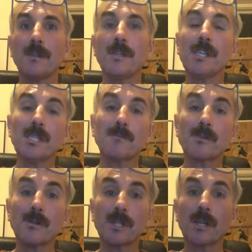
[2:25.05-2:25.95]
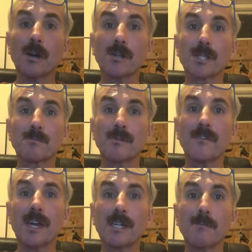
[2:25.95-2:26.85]
These protocols
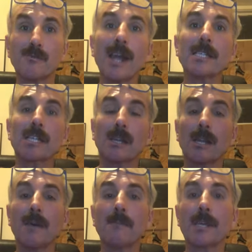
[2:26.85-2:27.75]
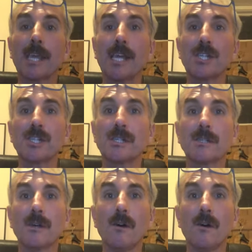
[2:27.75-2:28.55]
provide a practical application